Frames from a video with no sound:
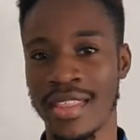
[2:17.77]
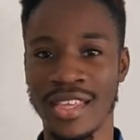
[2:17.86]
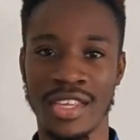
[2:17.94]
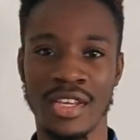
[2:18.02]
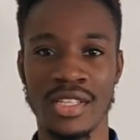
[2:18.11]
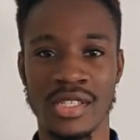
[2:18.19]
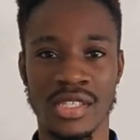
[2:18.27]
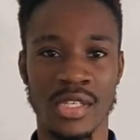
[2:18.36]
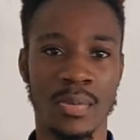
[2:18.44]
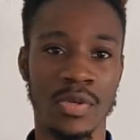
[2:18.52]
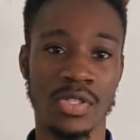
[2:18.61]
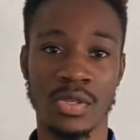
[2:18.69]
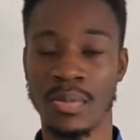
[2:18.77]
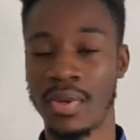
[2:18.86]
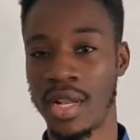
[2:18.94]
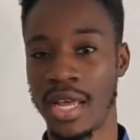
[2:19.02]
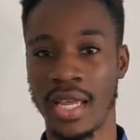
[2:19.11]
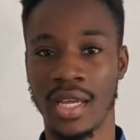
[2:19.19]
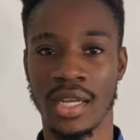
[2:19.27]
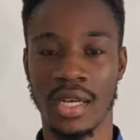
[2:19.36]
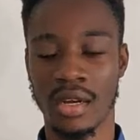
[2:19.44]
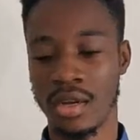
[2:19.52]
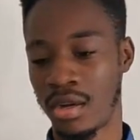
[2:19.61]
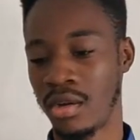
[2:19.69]
the gears are supposed to be like
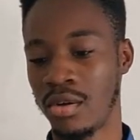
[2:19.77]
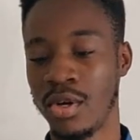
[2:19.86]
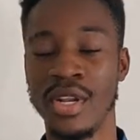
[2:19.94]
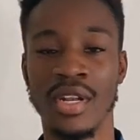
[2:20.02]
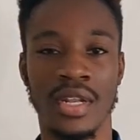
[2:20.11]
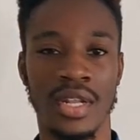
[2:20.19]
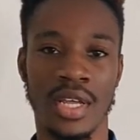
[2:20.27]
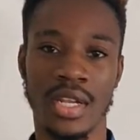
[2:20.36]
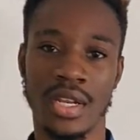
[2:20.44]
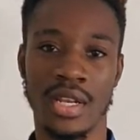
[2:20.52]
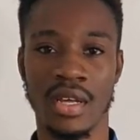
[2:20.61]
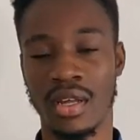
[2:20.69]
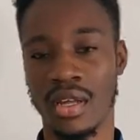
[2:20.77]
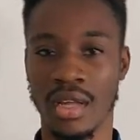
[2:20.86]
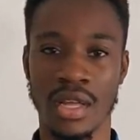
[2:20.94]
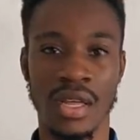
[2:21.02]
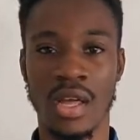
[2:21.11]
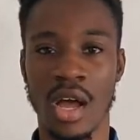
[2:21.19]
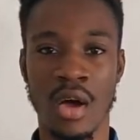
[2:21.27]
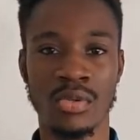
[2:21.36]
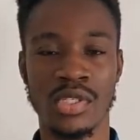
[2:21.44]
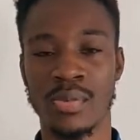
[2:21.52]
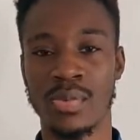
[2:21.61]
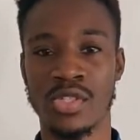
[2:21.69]
uh, on and how
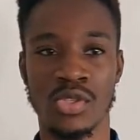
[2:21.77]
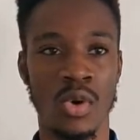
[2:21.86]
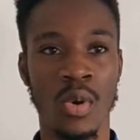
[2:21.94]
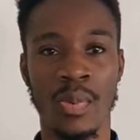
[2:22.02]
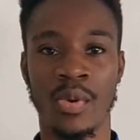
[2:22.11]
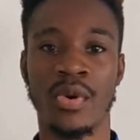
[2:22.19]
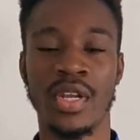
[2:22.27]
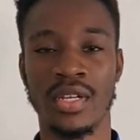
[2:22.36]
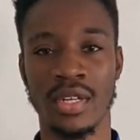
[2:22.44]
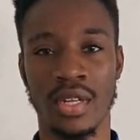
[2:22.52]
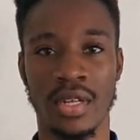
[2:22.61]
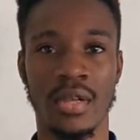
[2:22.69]
it's supposed to operate.